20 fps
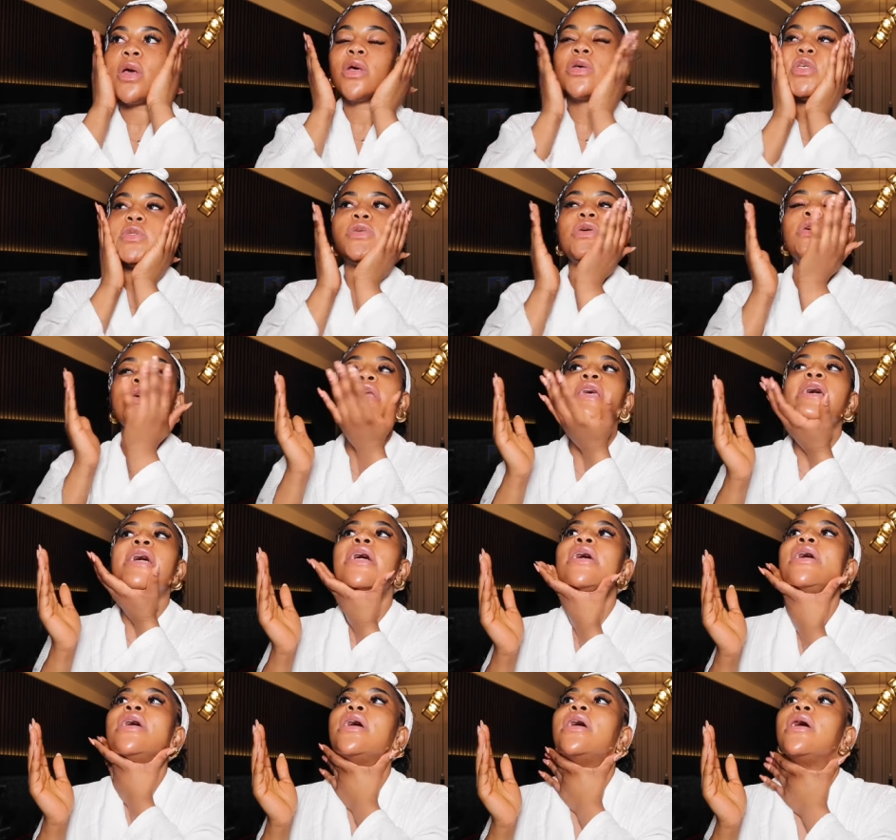So yeah,
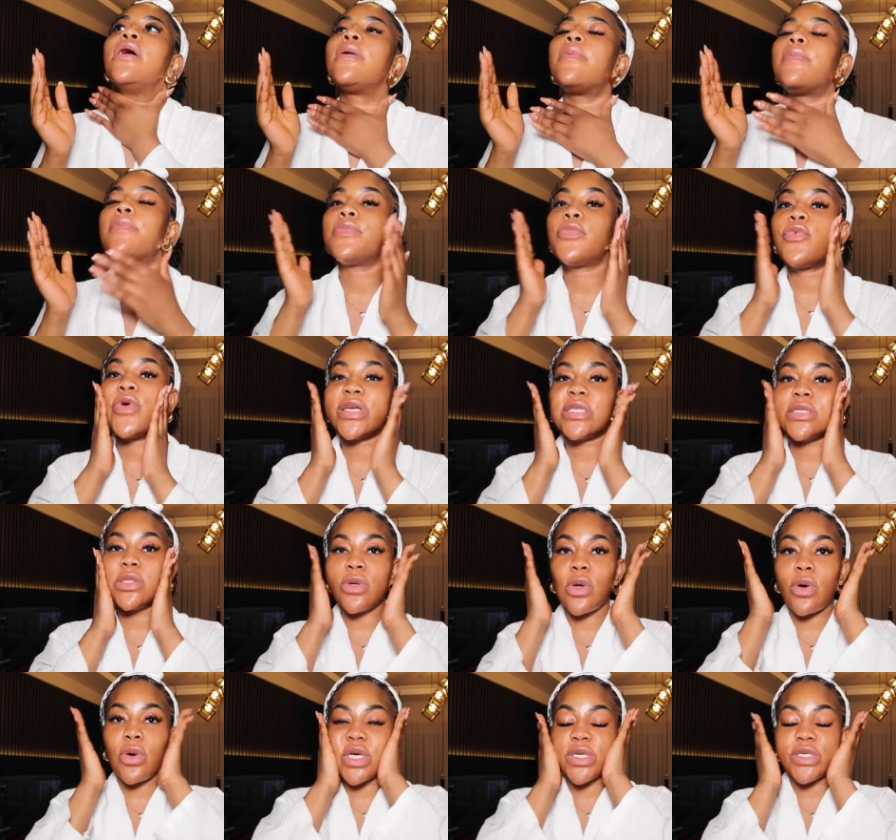um,
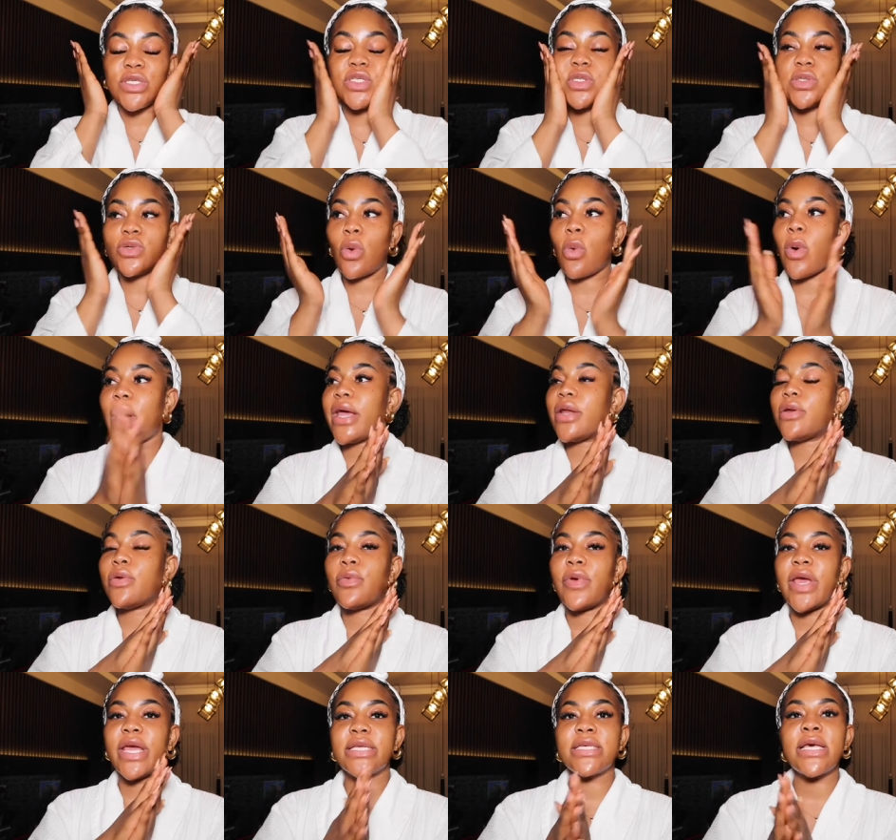retinol is quite
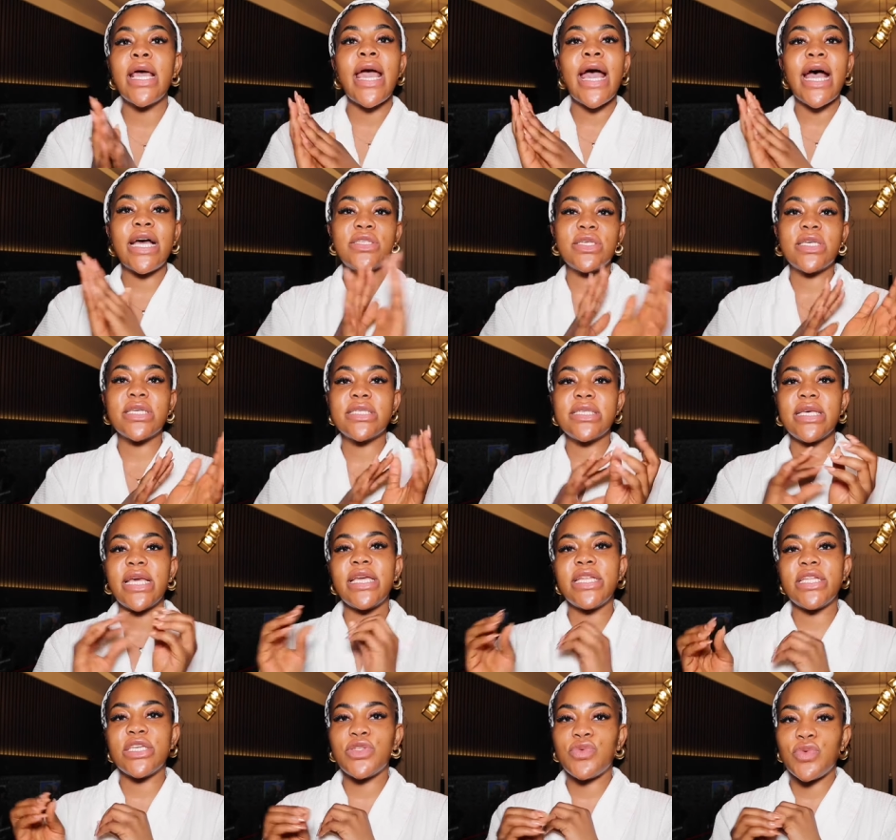great. As you can see
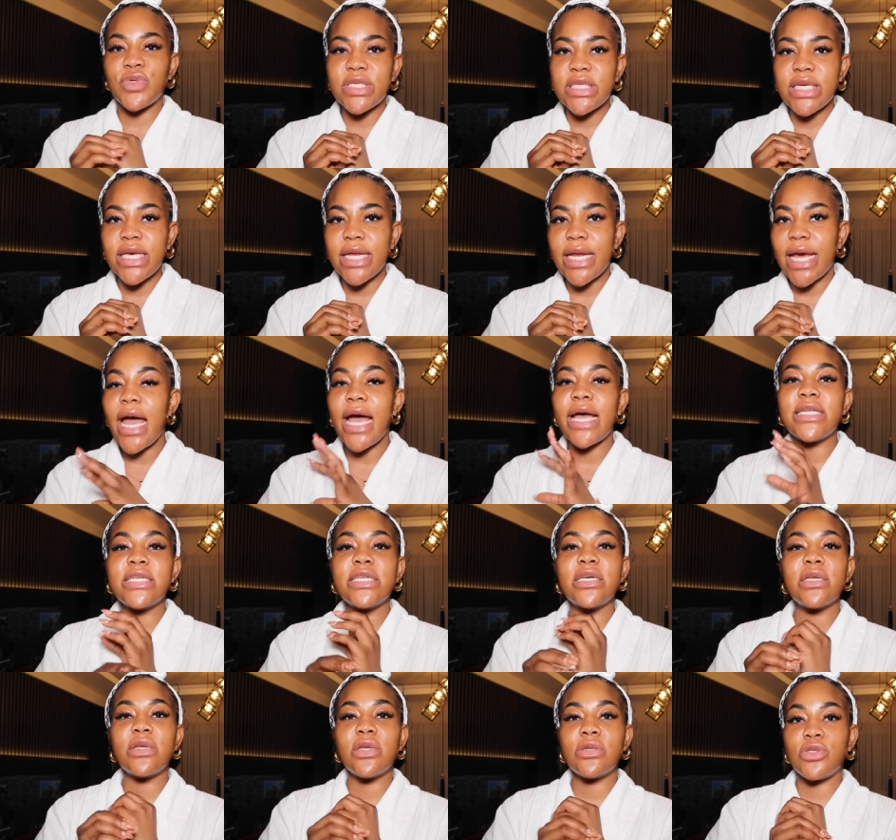in this routine, I
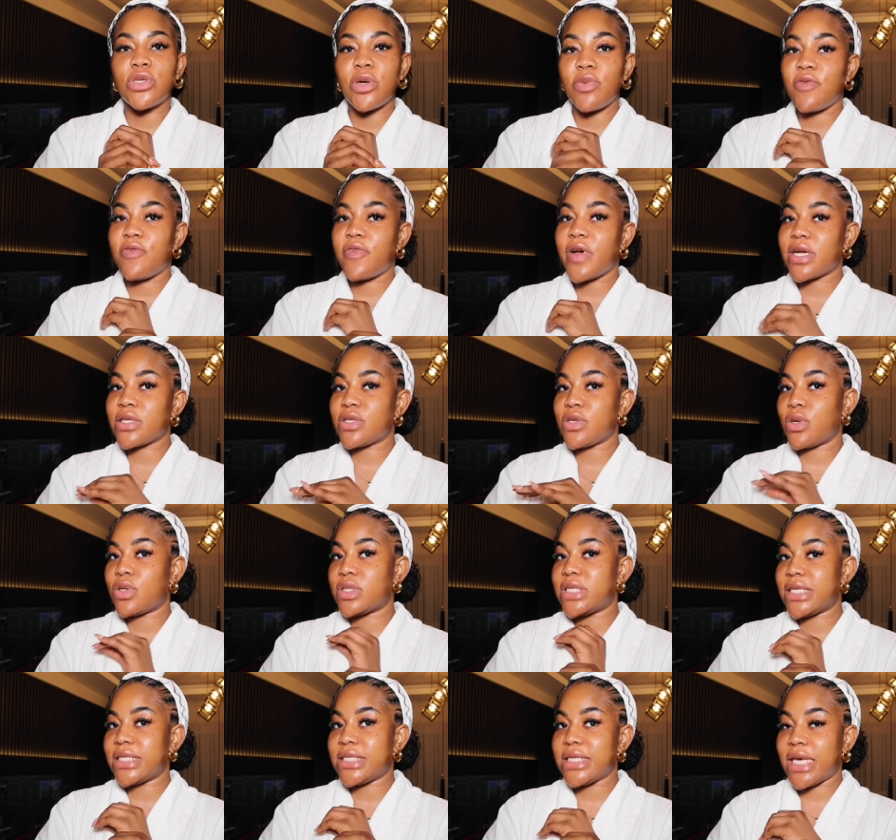did a double factor
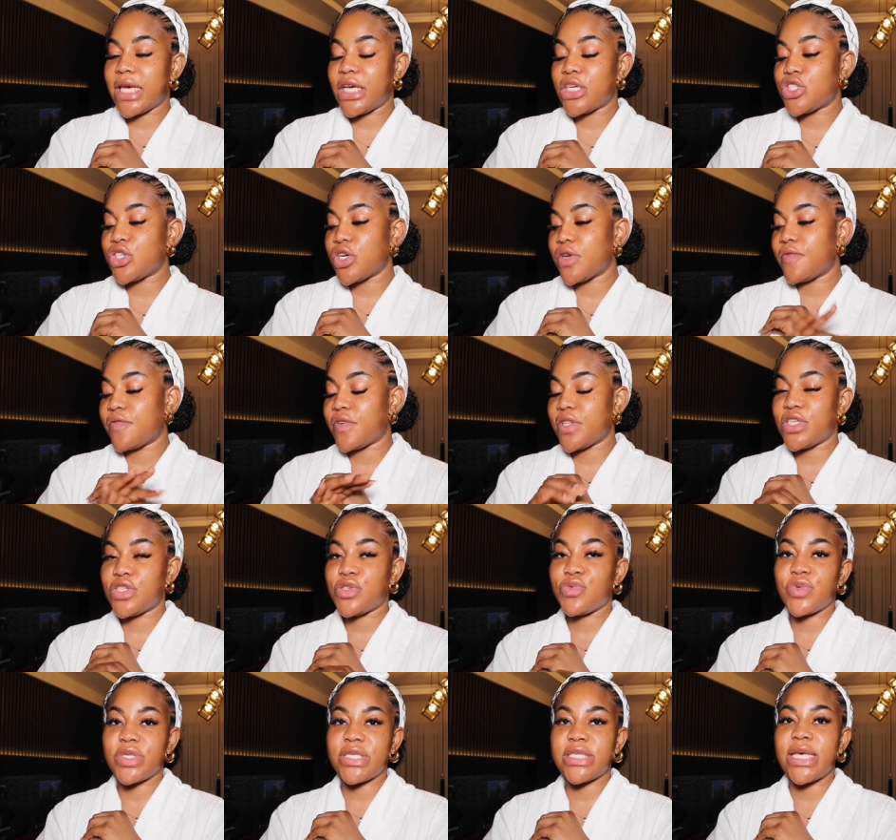authentication for
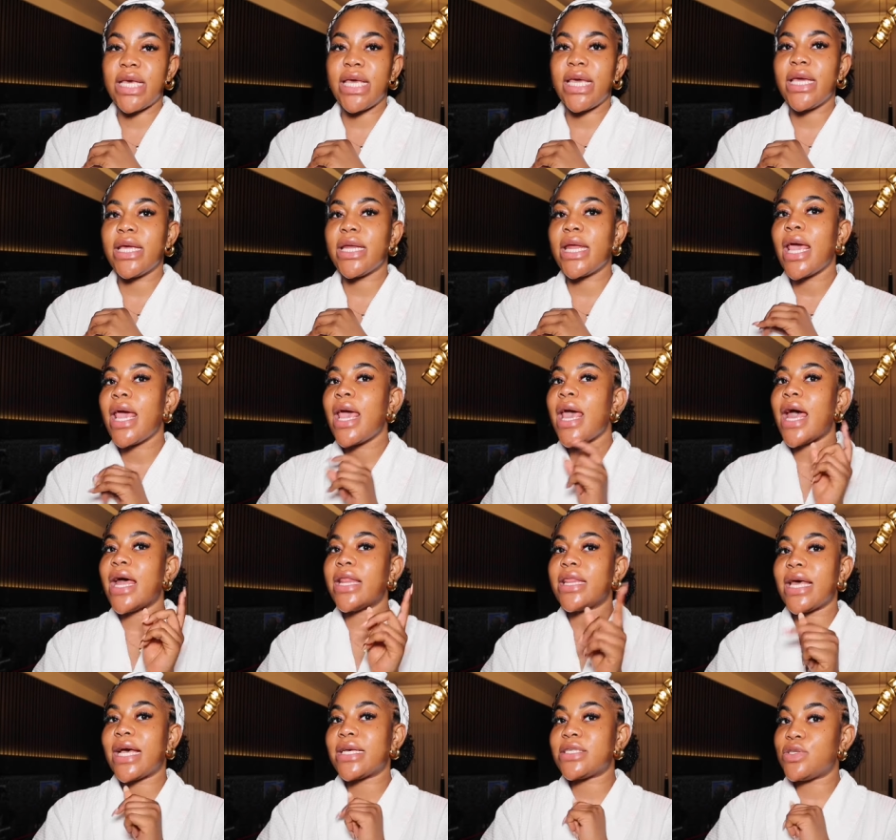this routine,
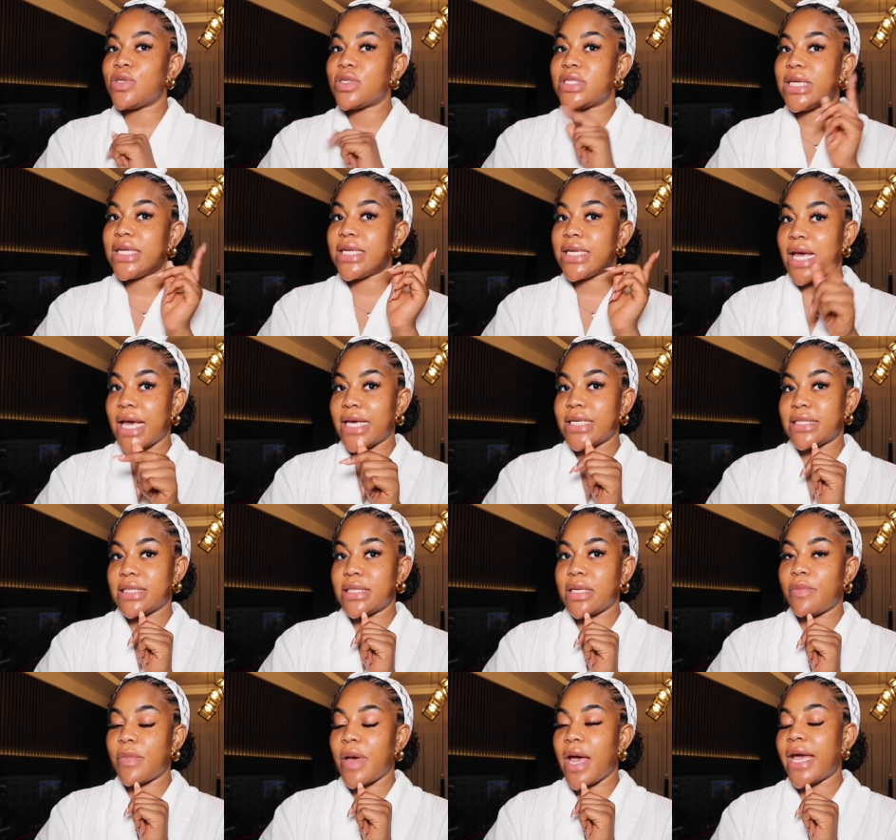and that's using
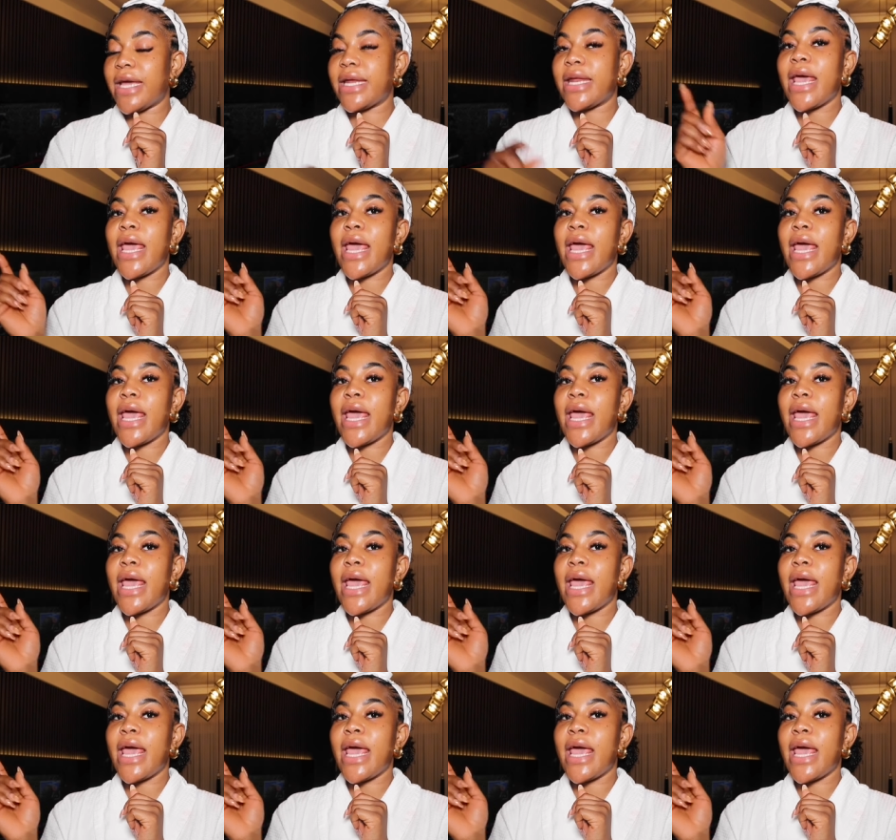niacinamide